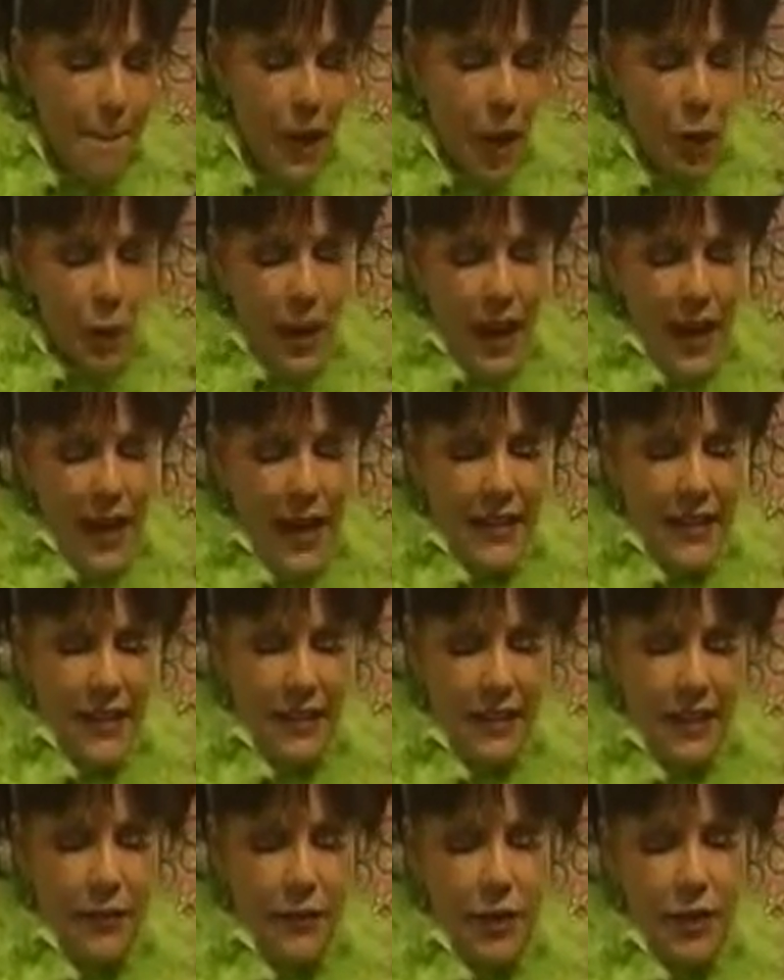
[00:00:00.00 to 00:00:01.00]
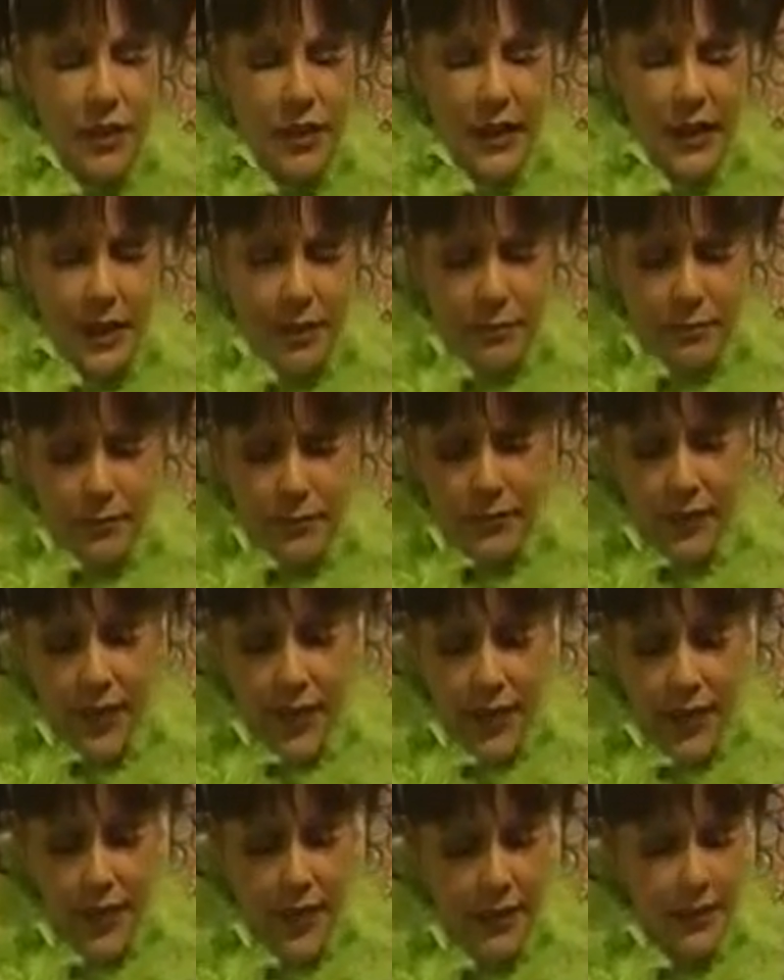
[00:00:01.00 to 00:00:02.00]
But what I did differently
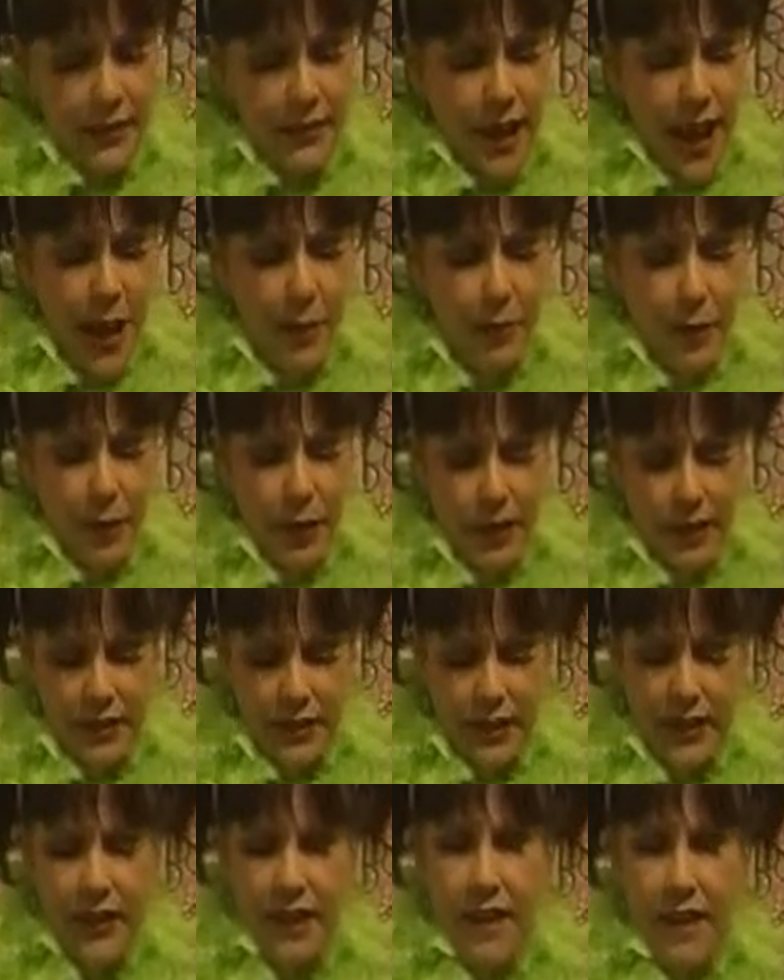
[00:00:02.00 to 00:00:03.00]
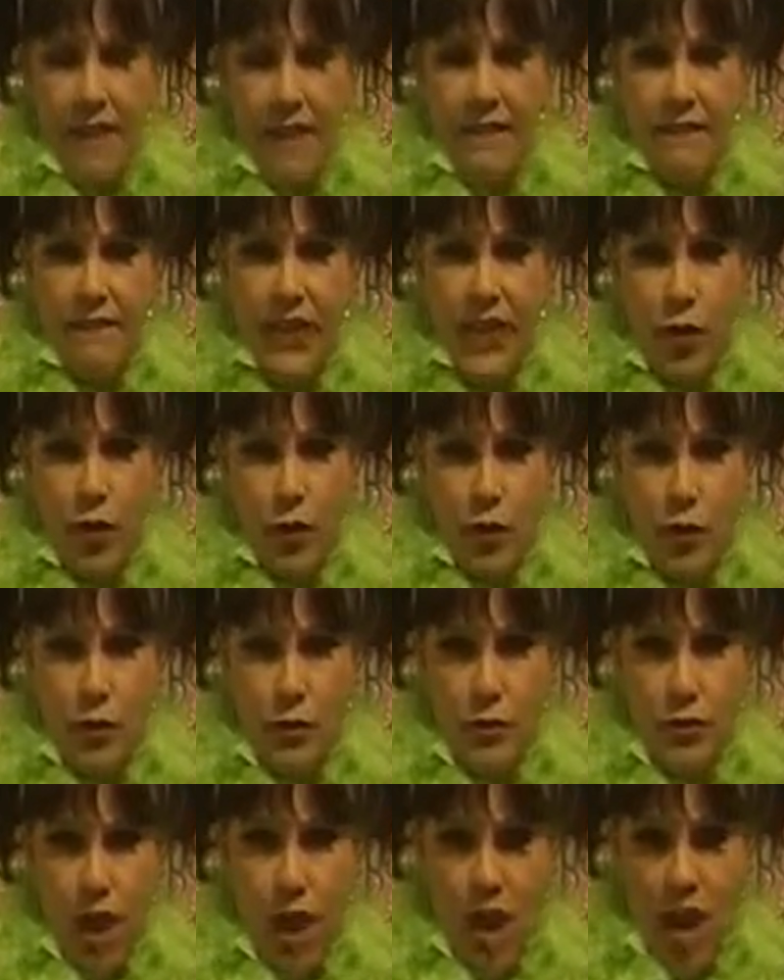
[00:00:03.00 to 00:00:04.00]
is I put
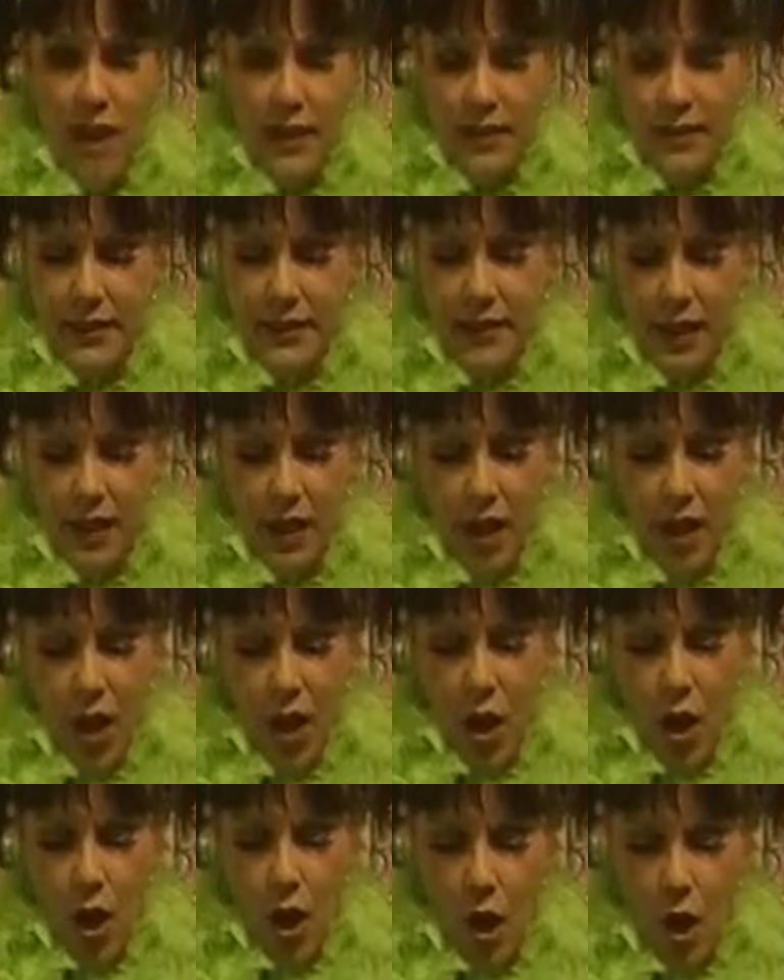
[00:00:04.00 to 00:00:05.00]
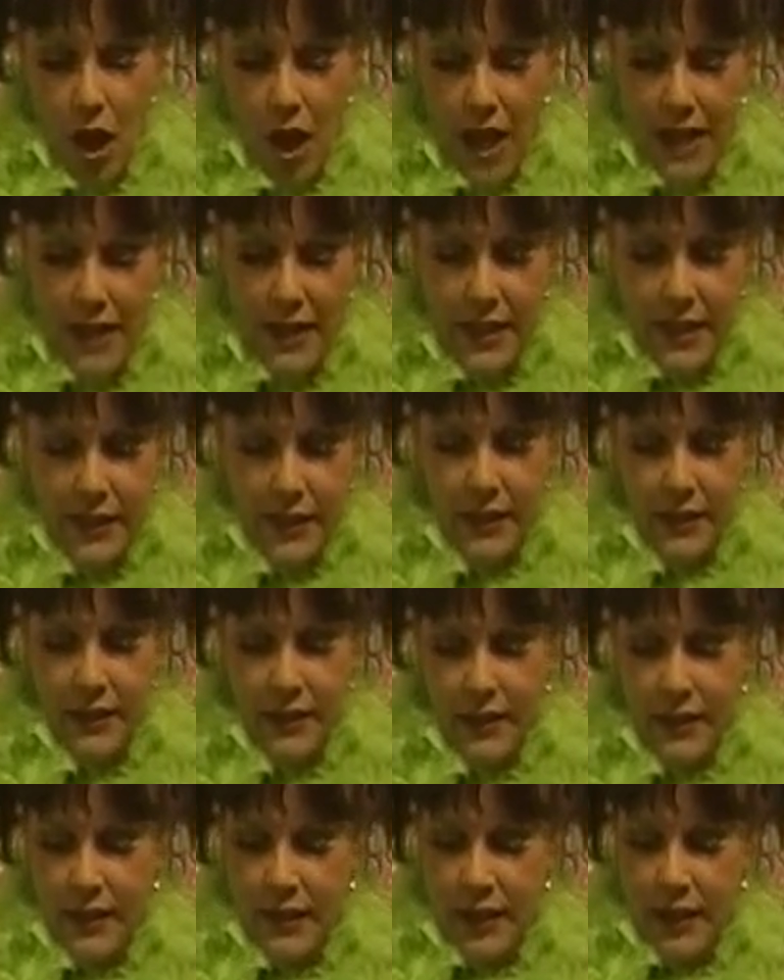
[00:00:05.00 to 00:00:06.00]
Velcro dots on
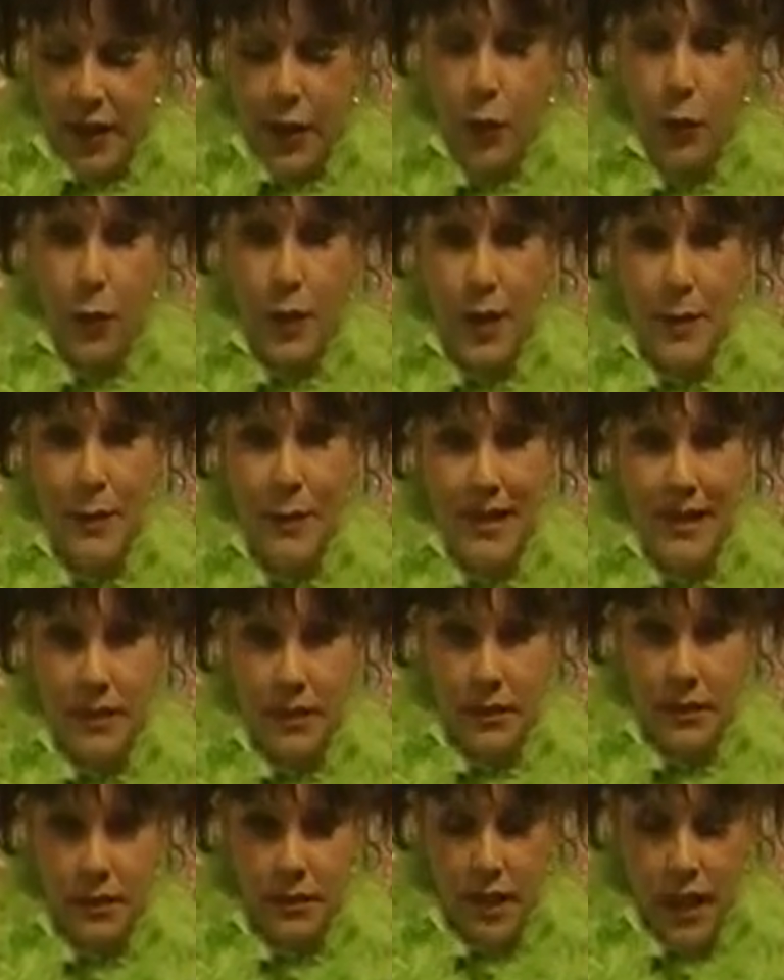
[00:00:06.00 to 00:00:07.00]
the ribbon.